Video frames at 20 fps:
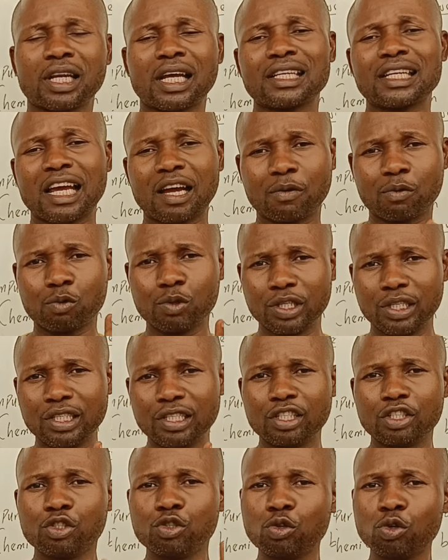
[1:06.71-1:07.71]
that I will
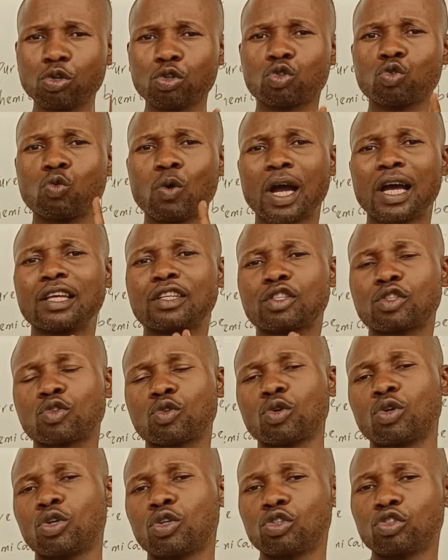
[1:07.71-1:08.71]
use one
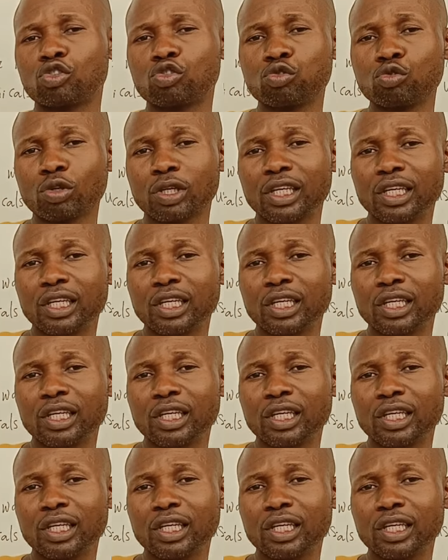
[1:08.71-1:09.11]
stone to